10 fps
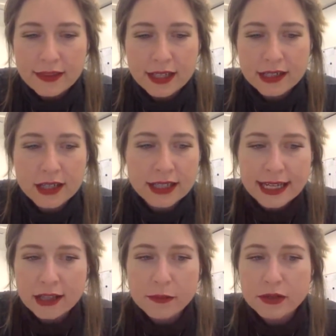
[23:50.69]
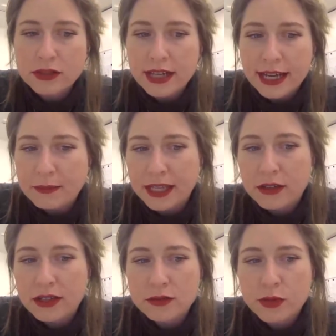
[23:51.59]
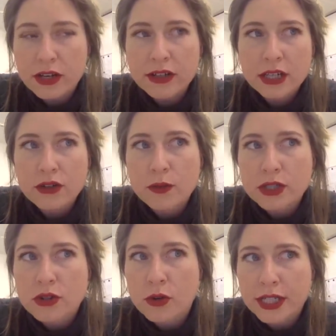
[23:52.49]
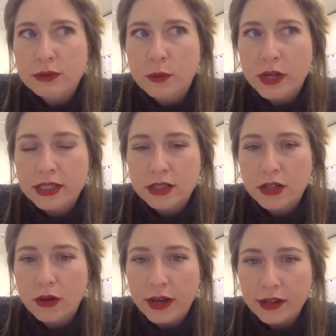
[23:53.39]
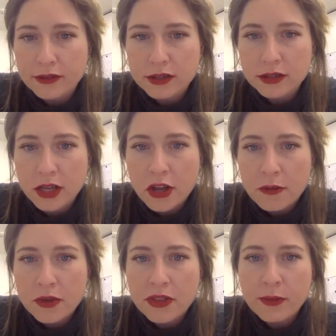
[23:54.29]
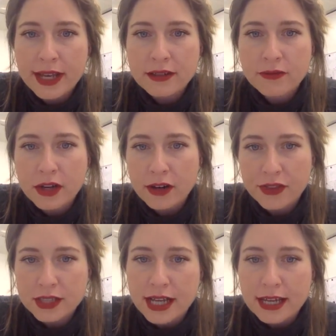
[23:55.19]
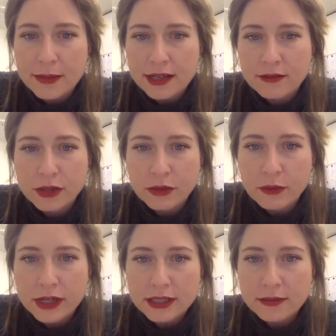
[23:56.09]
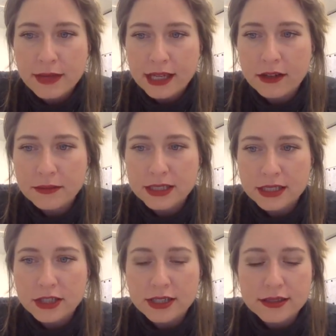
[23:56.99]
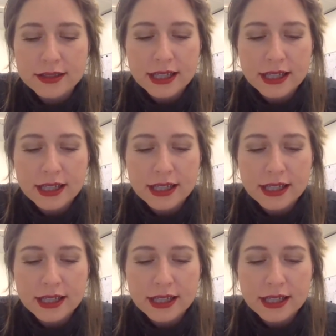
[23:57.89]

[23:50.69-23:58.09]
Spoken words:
And then can that help you time? Like, because we already knew which coins we wanted to go after, but then we had to figure out the timing of when we wanted to make our positions.